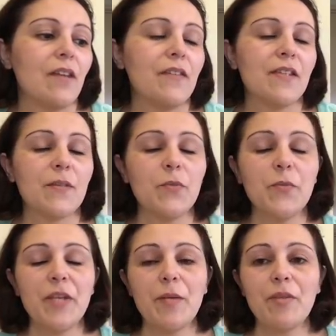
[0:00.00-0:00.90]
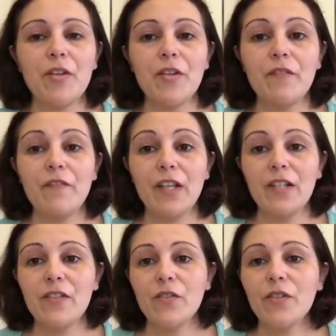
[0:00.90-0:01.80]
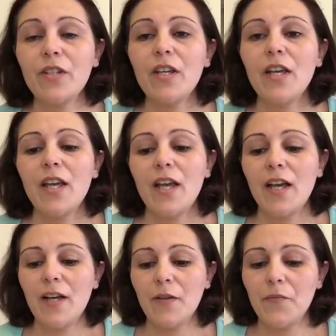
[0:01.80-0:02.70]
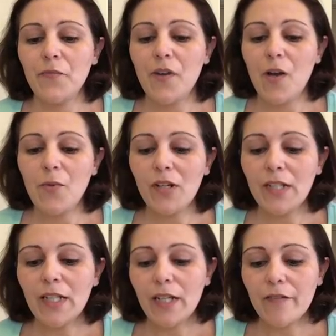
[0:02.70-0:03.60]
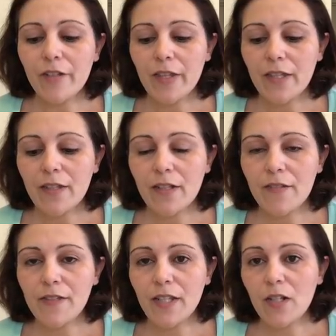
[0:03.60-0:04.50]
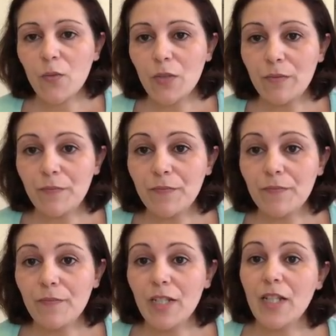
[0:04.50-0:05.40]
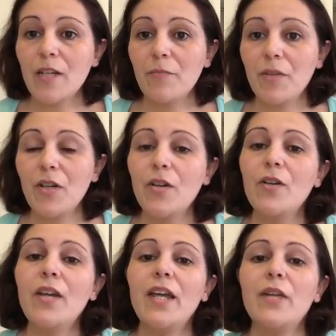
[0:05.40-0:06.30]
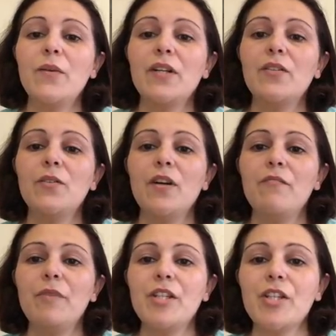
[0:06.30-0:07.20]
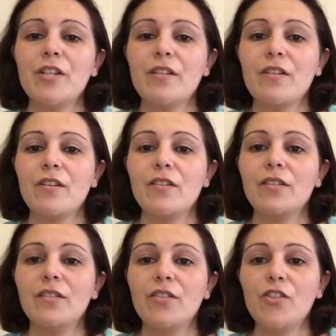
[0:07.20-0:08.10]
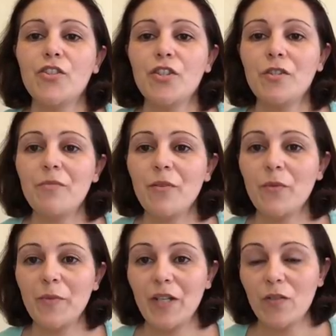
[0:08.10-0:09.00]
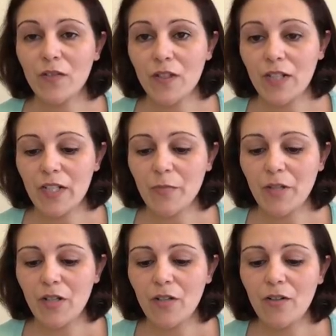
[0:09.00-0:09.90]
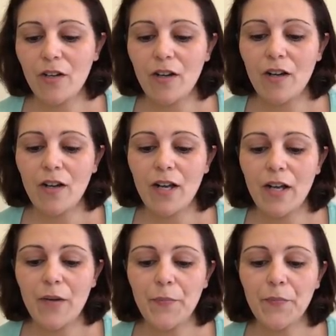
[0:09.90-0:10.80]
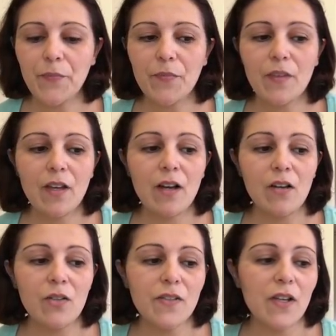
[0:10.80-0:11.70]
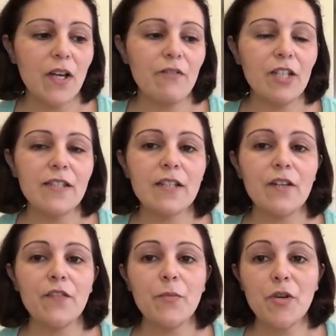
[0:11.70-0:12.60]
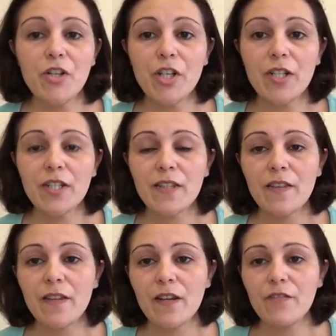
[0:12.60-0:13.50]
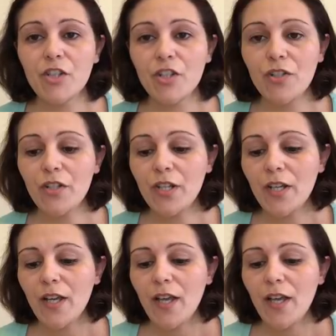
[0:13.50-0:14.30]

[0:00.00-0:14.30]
this will be uploaded fairly soon. I will link everything that I've said. I will link below. Anyone who I've mentioned on YouTube will be also linked below. I'll also have a list of the projects that I've shown,